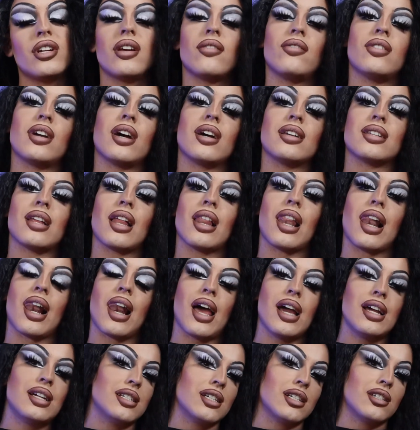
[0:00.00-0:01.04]
If you guys
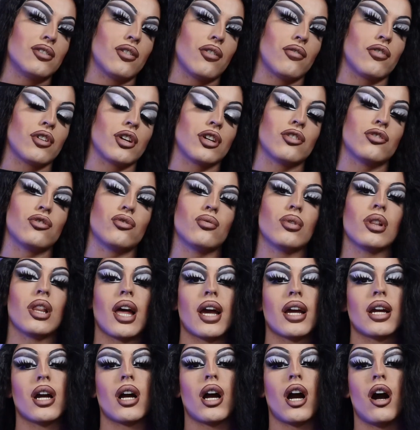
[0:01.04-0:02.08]
liked it, don't forget to
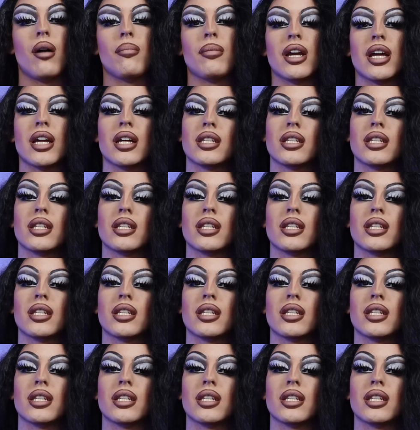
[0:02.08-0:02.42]
like, comment,